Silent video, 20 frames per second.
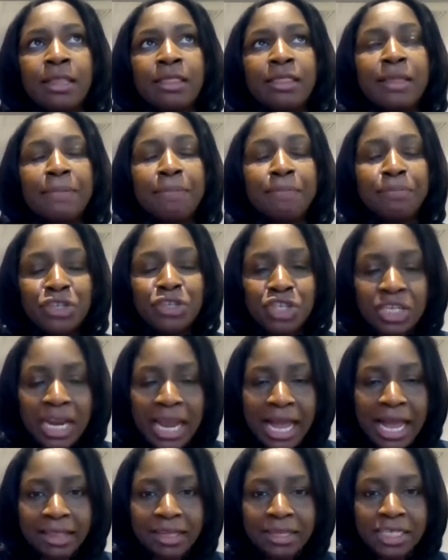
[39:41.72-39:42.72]
the
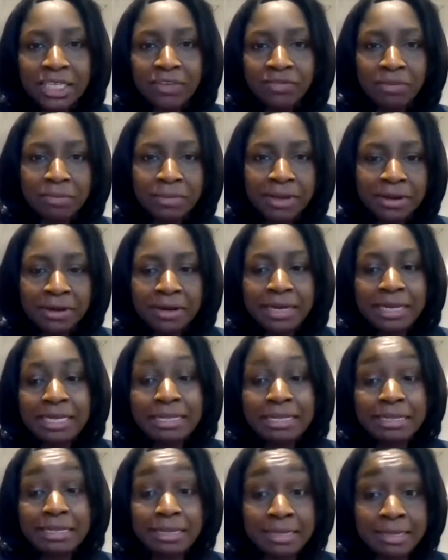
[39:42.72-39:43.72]
challenge of
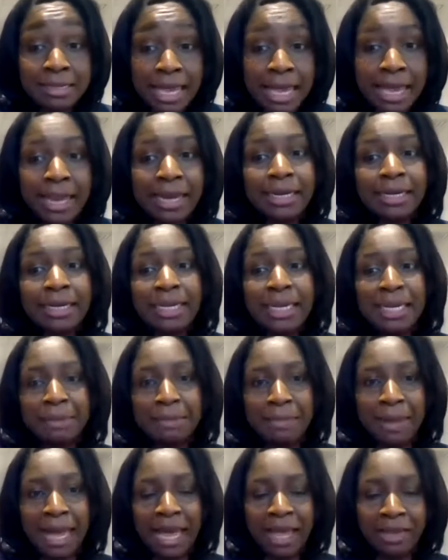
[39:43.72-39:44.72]
American society,
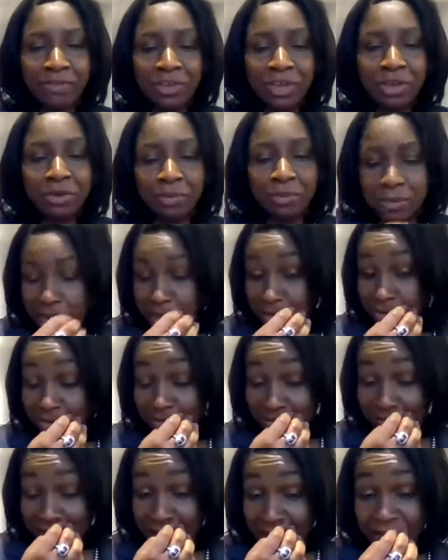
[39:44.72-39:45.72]
in my view, in terms
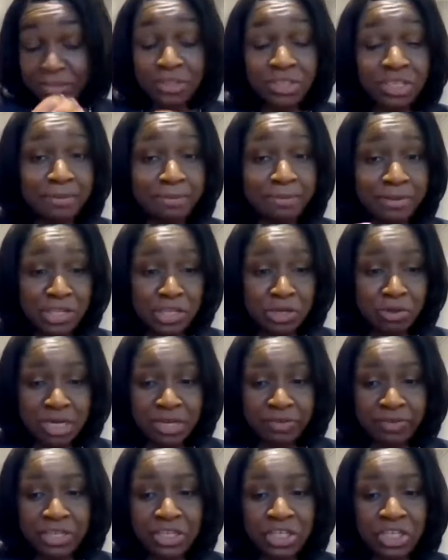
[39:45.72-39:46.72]
of scholarship,
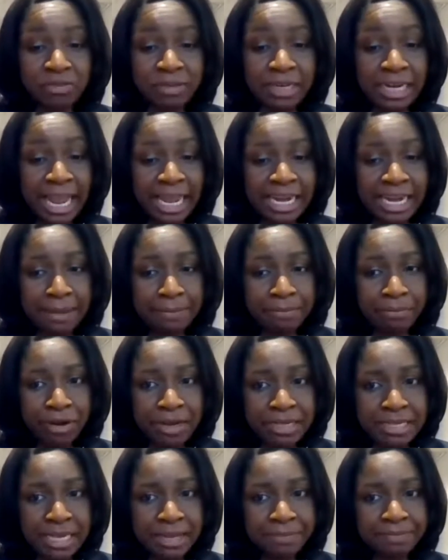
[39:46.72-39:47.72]
student of history, and at
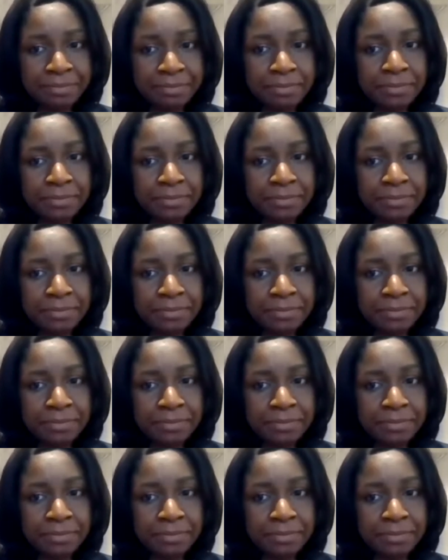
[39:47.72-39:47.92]
present,